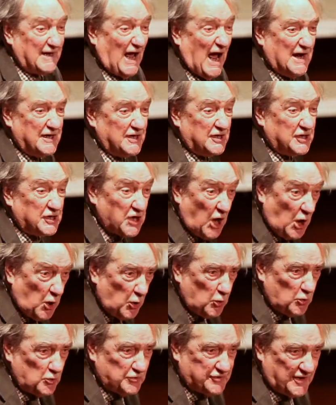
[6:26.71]
And
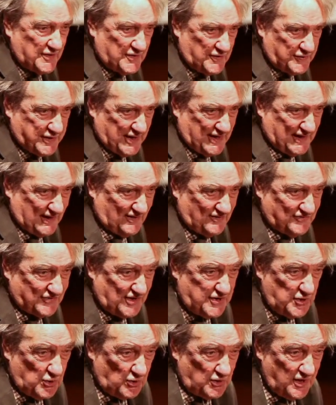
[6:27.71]
golden things, and
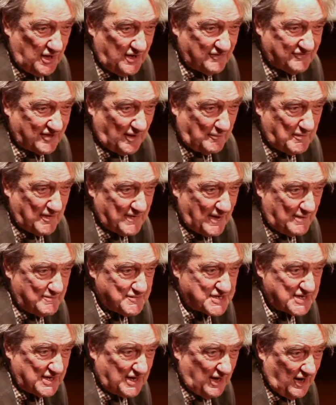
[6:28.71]
you'll learn some of them
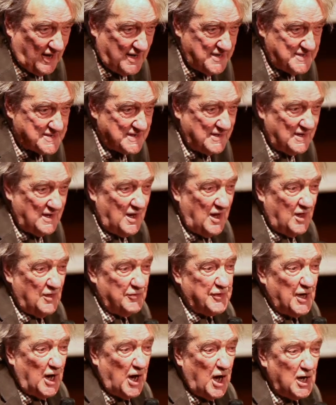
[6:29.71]
tonight,
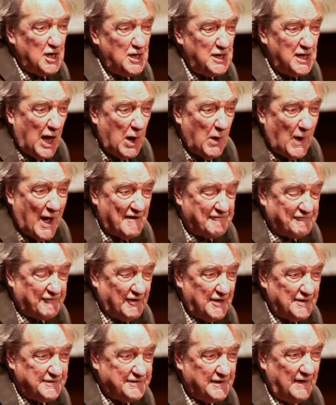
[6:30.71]
that are low
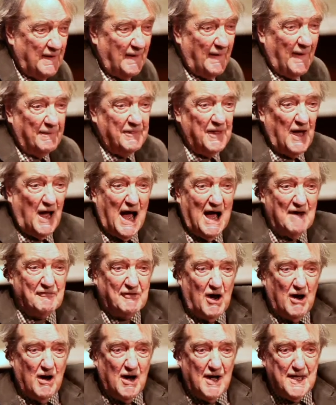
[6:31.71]
effort that have
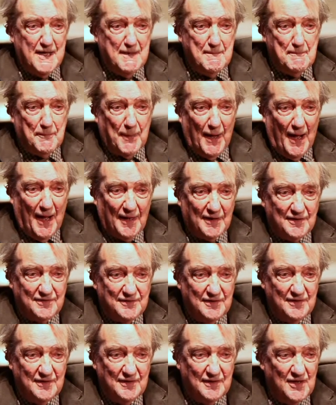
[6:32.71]
high impact
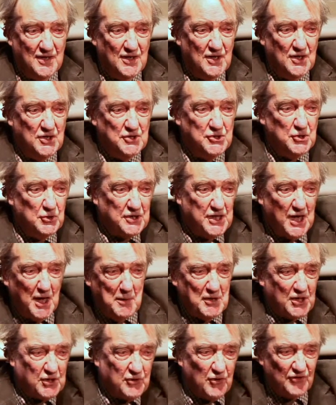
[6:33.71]
you'll
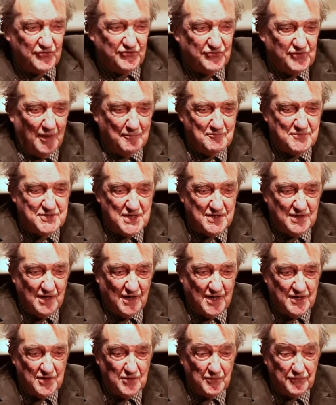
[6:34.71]
come across some
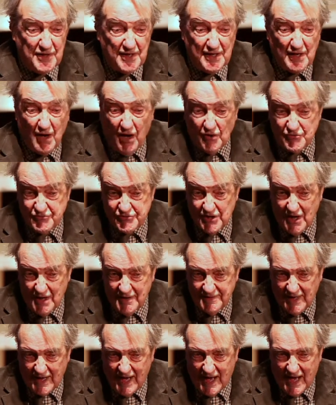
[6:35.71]
tonight. You'll think, I'll try
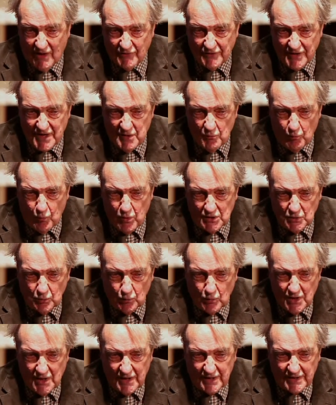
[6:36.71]
that out. It will
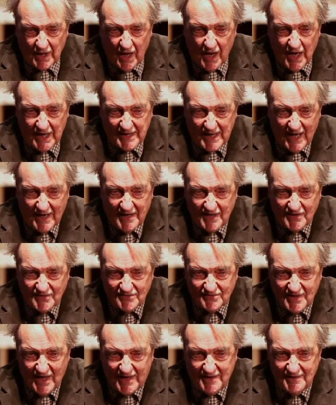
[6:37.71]
work. I can
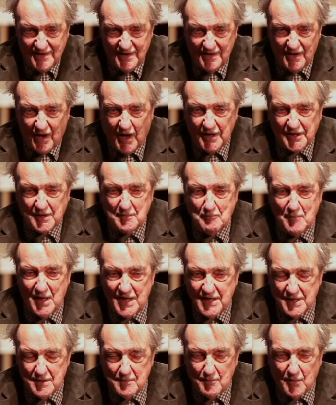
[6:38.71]
extend it. I can
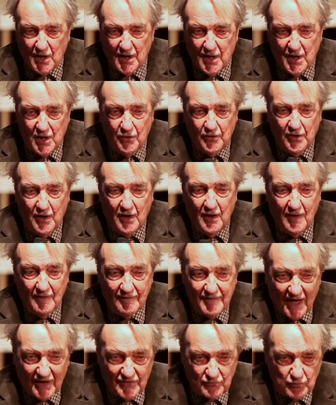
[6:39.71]
make it my own.
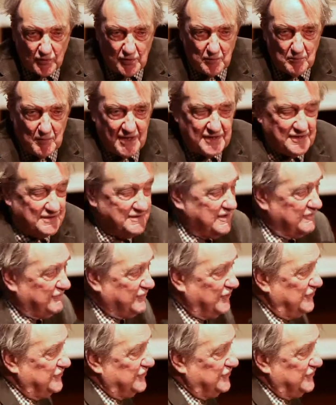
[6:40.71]
That's what will make a difference.